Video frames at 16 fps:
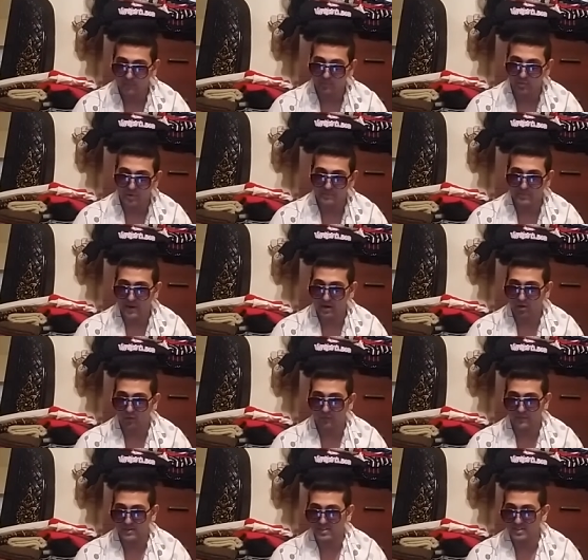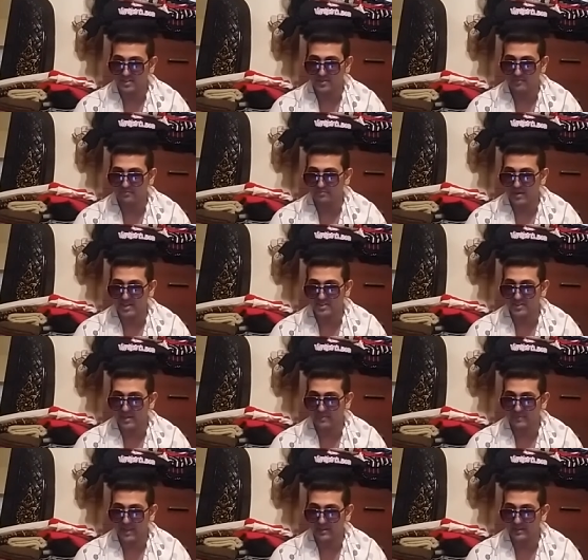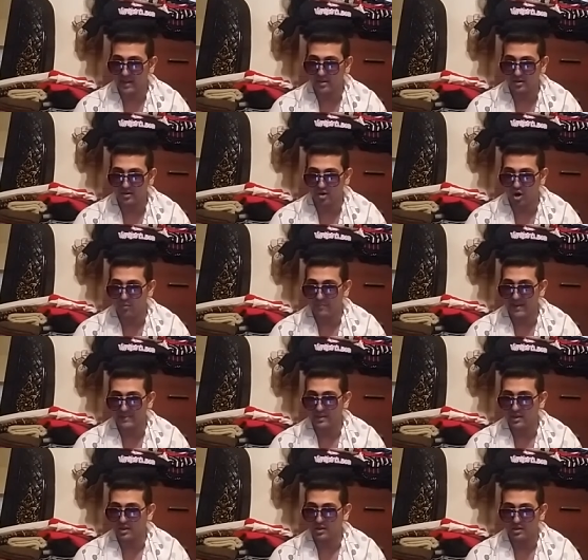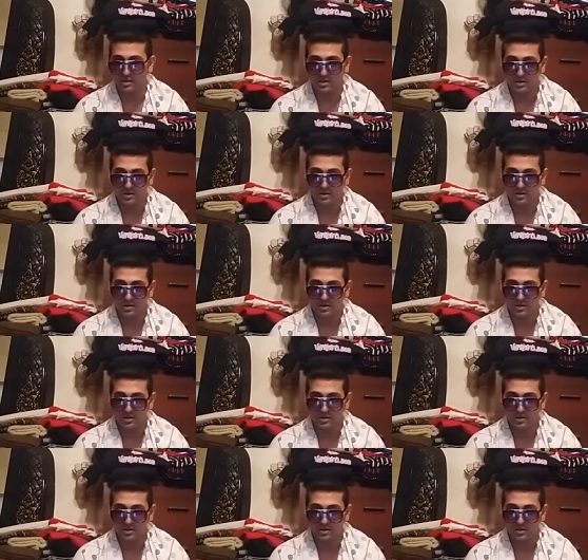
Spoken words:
Britt Baker versus some bitch named Danielle Carmella.